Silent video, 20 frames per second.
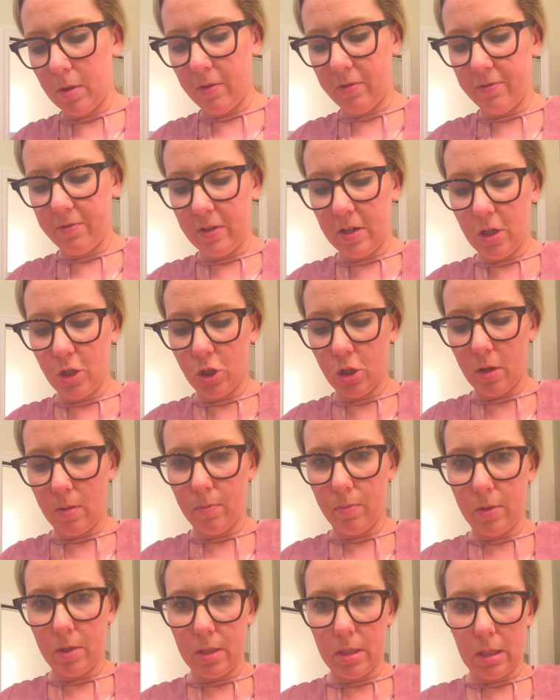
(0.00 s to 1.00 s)
finish
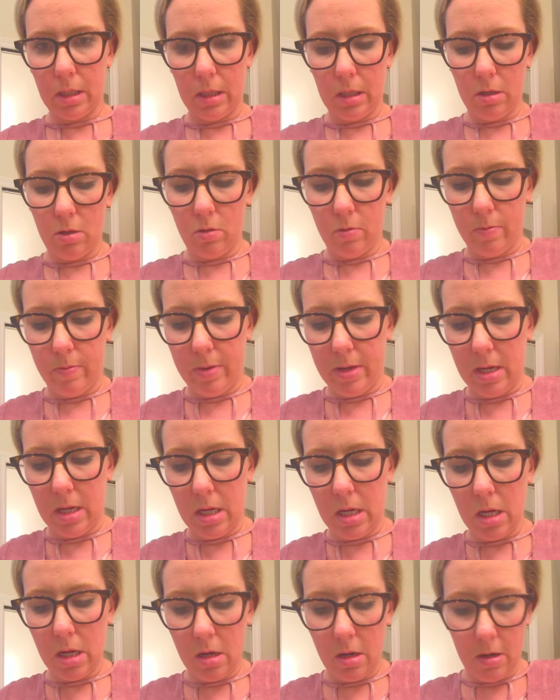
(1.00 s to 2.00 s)
up this little bit
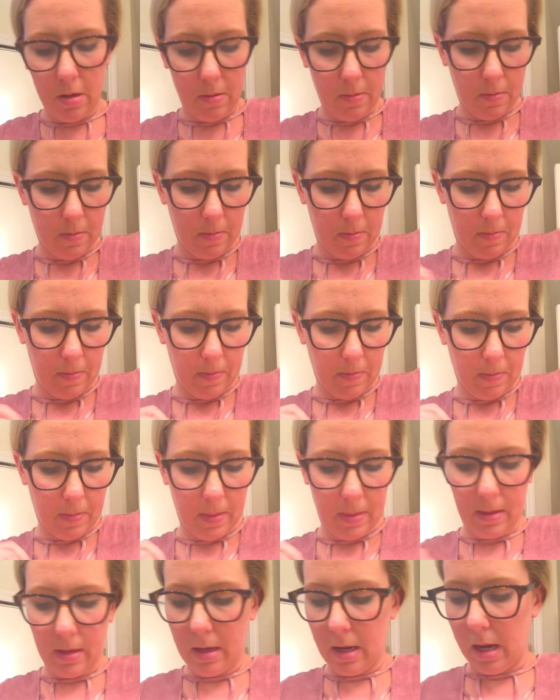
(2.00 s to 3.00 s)
here.
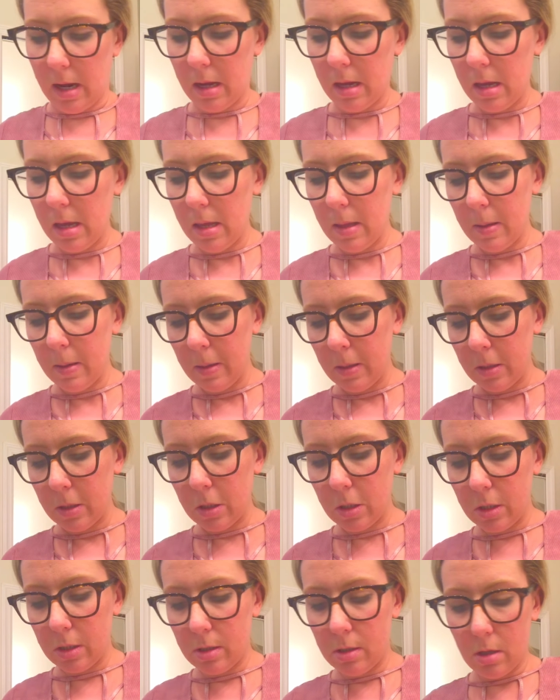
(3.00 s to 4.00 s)
Okay,
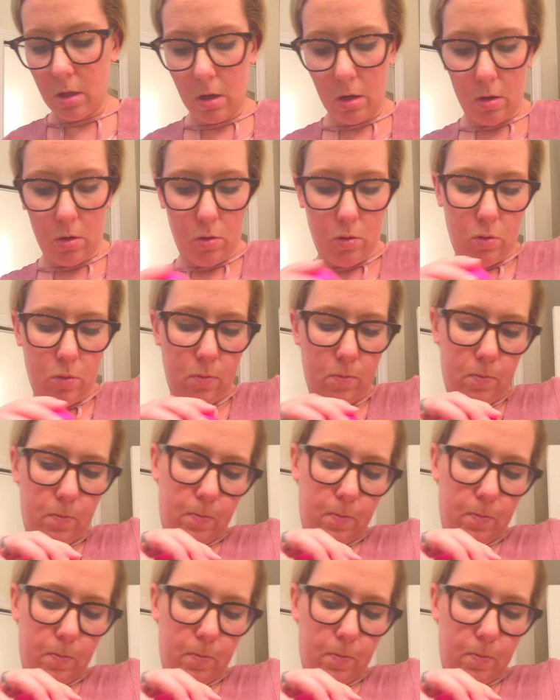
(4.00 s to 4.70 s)
so